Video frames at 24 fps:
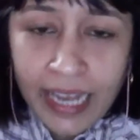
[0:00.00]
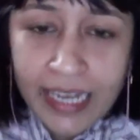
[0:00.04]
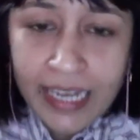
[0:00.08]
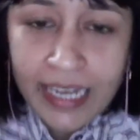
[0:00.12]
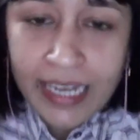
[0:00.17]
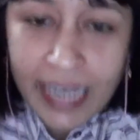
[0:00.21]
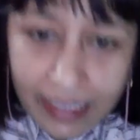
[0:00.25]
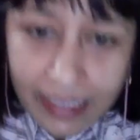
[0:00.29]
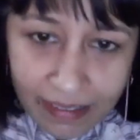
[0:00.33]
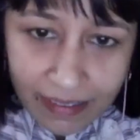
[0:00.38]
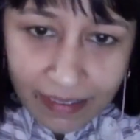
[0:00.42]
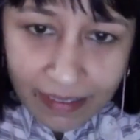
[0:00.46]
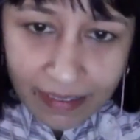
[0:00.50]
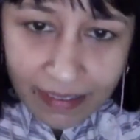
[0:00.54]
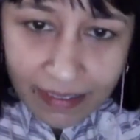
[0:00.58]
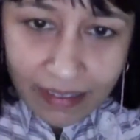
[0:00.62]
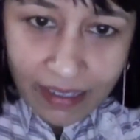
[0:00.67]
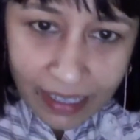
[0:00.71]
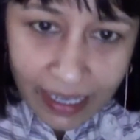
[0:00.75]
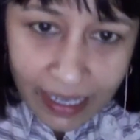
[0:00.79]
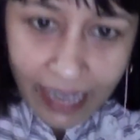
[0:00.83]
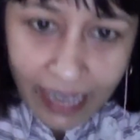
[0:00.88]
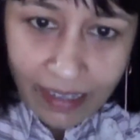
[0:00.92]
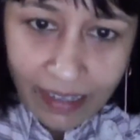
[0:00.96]
And
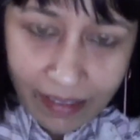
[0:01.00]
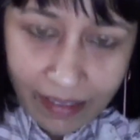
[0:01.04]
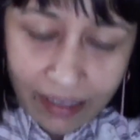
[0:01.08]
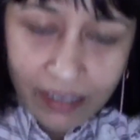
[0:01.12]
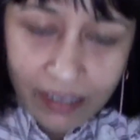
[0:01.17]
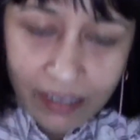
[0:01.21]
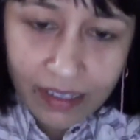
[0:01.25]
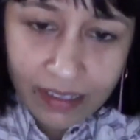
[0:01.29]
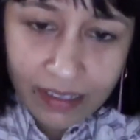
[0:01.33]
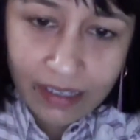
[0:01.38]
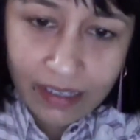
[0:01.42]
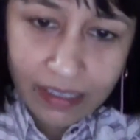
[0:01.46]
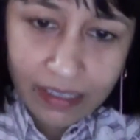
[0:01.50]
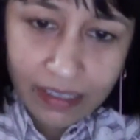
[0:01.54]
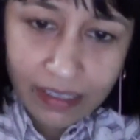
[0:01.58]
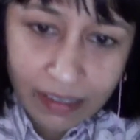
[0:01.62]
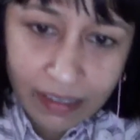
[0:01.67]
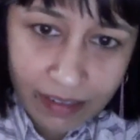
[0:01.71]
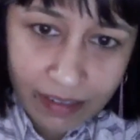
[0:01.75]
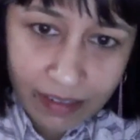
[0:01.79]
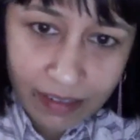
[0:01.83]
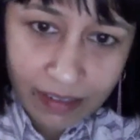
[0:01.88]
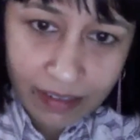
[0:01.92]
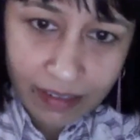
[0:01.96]
yes, yet
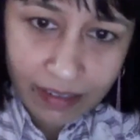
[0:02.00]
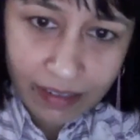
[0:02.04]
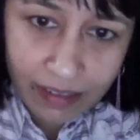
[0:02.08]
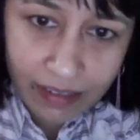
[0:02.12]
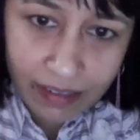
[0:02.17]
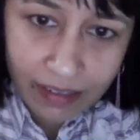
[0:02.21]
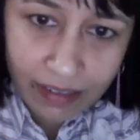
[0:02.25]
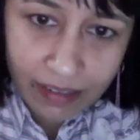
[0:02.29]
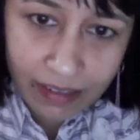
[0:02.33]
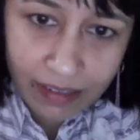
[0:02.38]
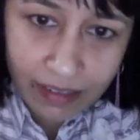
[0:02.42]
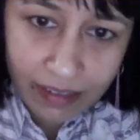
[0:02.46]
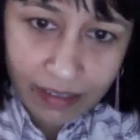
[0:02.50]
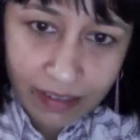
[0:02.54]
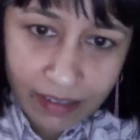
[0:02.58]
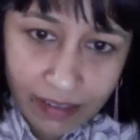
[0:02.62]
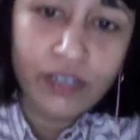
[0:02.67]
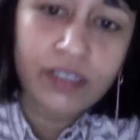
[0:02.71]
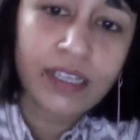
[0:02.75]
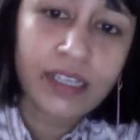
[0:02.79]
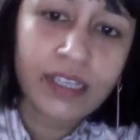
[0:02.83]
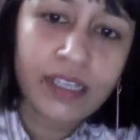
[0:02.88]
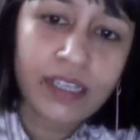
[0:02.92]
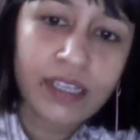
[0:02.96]
the
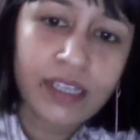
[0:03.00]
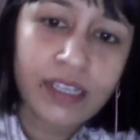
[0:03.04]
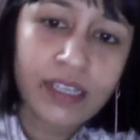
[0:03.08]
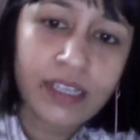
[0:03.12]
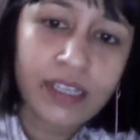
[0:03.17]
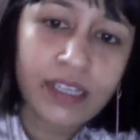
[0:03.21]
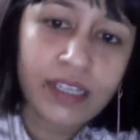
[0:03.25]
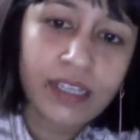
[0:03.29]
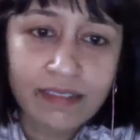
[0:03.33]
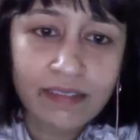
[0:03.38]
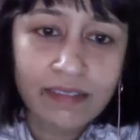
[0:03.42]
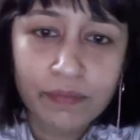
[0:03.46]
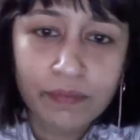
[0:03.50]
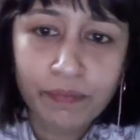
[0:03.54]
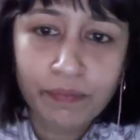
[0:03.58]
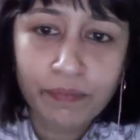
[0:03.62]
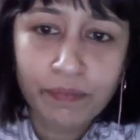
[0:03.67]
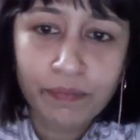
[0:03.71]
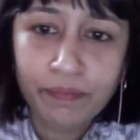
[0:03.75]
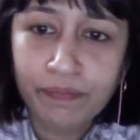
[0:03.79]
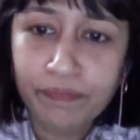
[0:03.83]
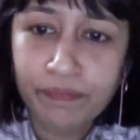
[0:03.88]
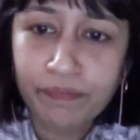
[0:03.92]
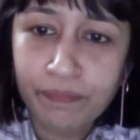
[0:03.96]
discussion on the latter
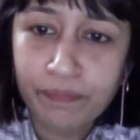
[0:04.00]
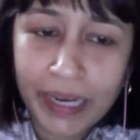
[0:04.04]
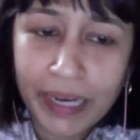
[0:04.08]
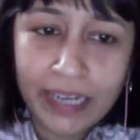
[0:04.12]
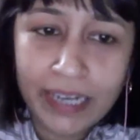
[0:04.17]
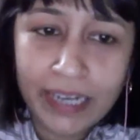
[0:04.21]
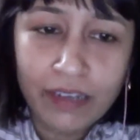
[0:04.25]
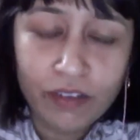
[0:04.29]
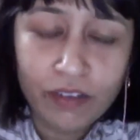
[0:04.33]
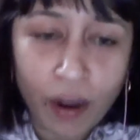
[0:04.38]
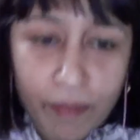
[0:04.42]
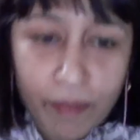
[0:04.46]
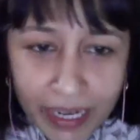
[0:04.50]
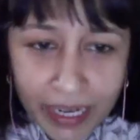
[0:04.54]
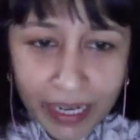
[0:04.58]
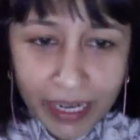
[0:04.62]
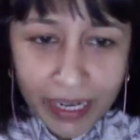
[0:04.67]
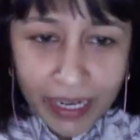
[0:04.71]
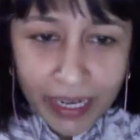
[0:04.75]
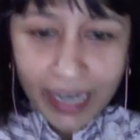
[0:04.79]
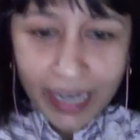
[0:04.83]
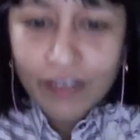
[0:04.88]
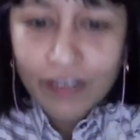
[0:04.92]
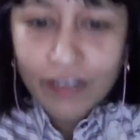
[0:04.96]
has
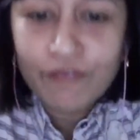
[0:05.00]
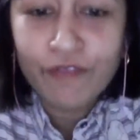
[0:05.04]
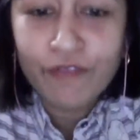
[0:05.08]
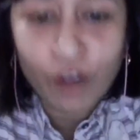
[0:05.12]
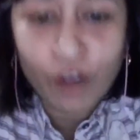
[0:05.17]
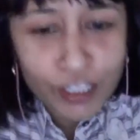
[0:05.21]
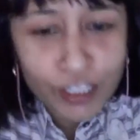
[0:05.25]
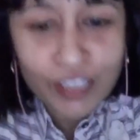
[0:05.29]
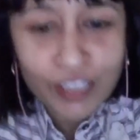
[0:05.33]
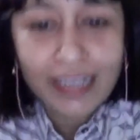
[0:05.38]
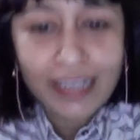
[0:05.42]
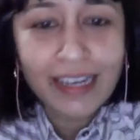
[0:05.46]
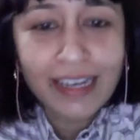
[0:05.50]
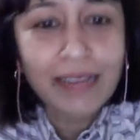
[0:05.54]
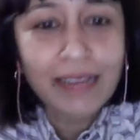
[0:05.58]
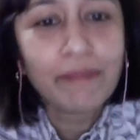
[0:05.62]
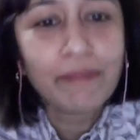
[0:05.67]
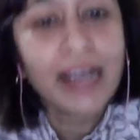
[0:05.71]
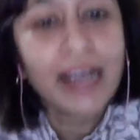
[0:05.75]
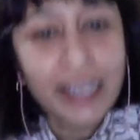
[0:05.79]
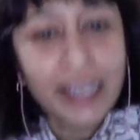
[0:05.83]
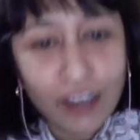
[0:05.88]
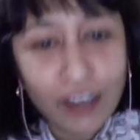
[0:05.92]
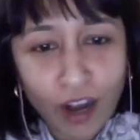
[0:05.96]
been dominated,
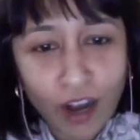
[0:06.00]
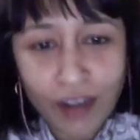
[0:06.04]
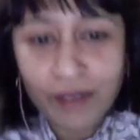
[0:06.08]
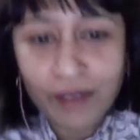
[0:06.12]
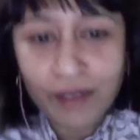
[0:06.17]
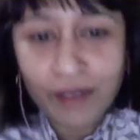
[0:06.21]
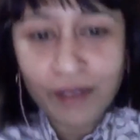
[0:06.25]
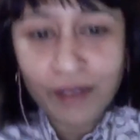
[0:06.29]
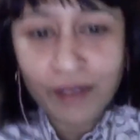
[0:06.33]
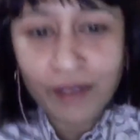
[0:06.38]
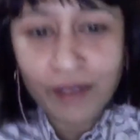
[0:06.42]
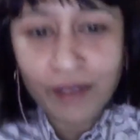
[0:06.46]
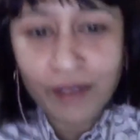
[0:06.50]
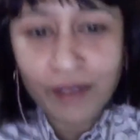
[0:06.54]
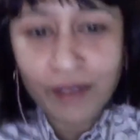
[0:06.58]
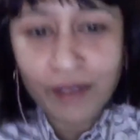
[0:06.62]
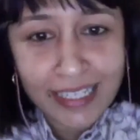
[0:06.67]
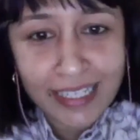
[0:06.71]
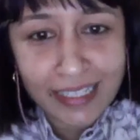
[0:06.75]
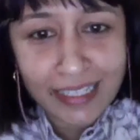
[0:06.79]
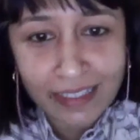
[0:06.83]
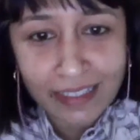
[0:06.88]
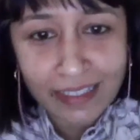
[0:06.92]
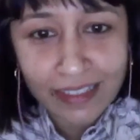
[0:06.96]
unfortunately, by
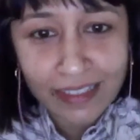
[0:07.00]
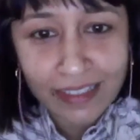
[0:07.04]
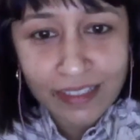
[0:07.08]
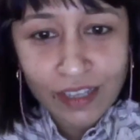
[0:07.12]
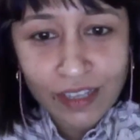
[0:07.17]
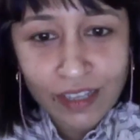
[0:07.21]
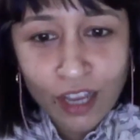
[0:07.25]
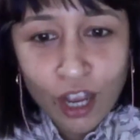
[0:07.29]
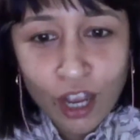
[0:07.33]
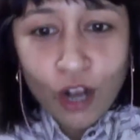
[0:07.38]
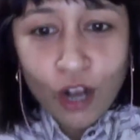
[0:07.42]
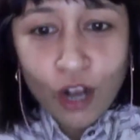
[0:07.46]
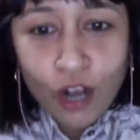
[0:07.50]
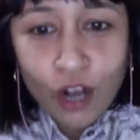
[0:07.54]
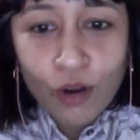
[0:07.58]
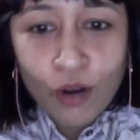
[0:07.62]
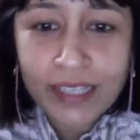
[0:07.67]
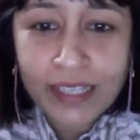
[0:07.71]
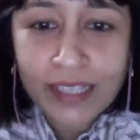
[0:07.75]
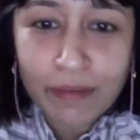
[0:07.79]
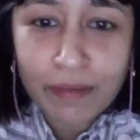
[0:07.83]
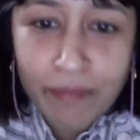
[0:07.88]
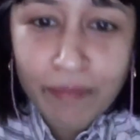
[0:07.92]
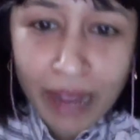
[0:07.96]
economists and
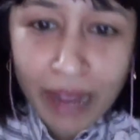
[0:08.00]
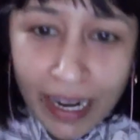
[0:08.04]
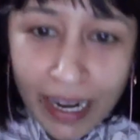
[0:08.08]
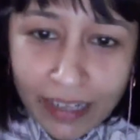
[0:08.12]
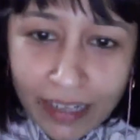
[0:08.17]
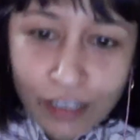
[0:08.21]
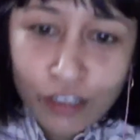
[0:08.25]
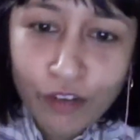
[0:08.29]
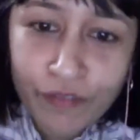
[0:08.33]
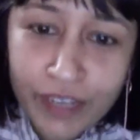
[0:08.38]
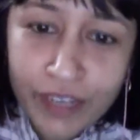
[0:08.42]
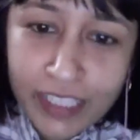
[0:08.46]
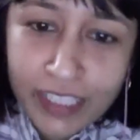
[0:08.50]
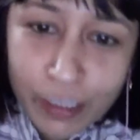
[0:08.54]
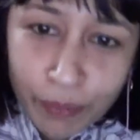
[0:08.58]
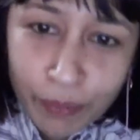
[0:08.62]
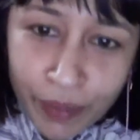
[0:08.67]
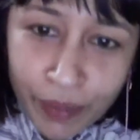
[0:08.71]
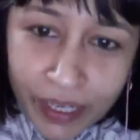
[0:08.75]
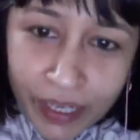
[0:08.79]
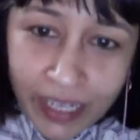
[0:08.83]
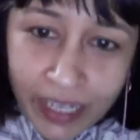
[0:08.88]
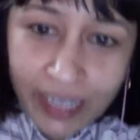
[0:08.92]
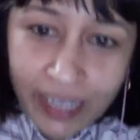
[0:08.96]
engineers who, as a
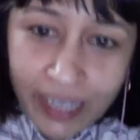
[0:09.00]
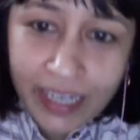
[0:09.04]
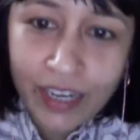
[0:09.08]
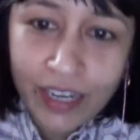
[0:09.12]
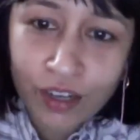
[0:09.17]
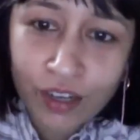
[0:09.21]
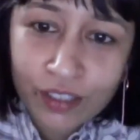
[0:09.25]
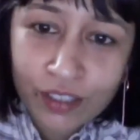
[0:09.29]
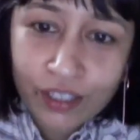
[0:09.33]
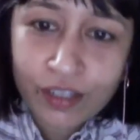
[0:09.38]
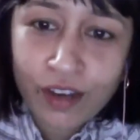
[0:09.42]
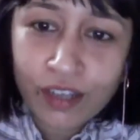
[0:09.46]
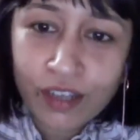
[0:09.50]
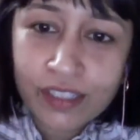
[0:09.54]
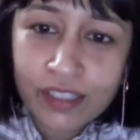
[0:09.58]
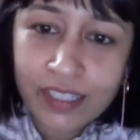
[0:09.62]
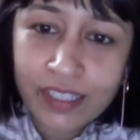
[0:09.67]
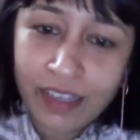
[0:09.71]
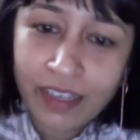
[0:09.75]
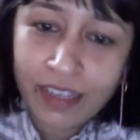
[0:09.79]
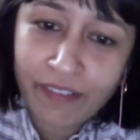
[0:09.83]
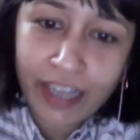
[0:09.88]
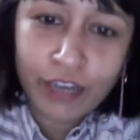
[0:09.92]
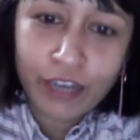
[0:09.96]
matter of disciplinary
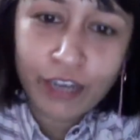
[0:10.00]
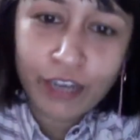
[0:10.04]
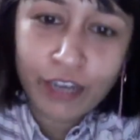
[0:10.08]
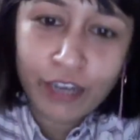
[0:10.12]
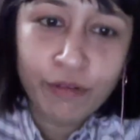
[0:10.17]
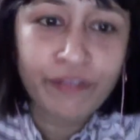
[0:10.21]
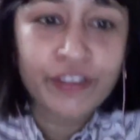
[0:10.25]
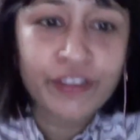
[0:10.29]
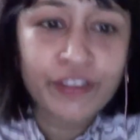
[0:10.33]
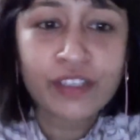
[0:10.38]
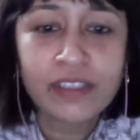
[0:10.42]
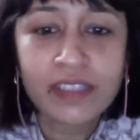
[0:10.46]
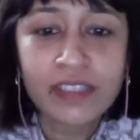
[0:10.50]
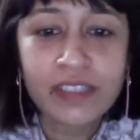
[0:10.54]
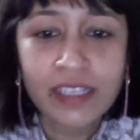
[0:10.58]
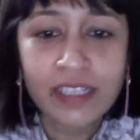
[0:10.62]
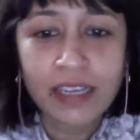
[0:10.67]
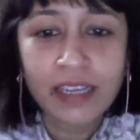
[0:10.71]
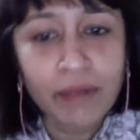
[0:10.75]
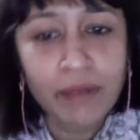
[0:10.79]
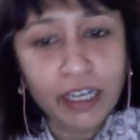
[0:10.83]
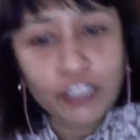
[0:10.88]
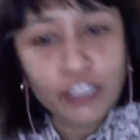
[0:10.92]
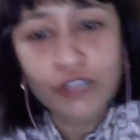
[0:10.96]
orthodoxy, value
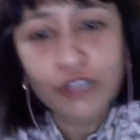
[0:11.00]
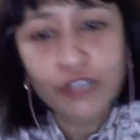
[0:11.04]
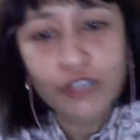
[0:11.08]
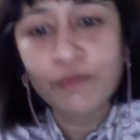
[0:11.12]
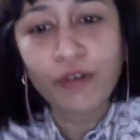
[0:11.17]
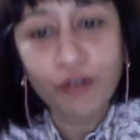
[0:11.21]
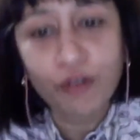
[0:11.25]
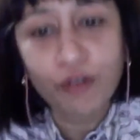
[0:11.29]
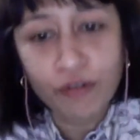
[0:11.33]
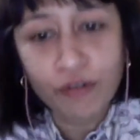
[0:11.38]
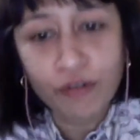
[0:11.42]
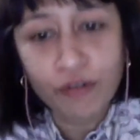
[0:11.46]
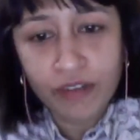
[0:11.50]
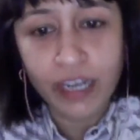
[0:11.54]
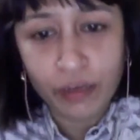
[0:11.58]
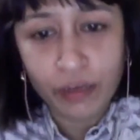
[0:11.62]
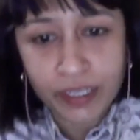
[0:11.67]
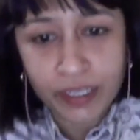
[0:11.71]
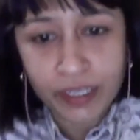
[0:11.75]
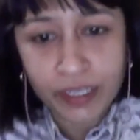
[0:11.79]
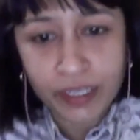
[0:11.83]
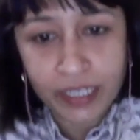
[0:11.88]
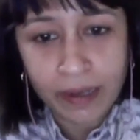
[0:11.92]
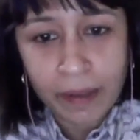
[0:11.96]
efficiency much more over
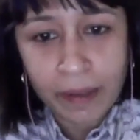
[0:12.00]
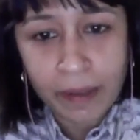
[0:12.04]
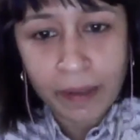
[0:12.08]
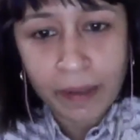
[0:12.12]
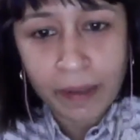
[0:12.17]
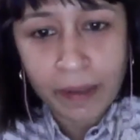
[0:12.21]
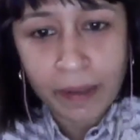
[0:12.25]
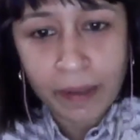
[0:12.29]
equity.